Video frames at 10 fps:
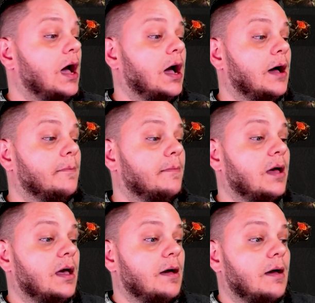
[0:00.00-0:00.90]

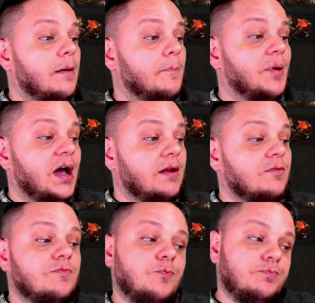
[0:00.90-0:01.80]
But
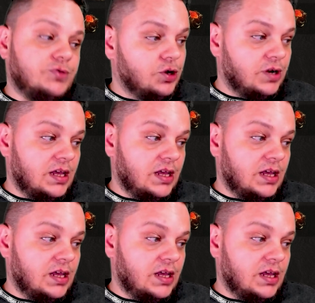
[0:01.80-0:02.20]
due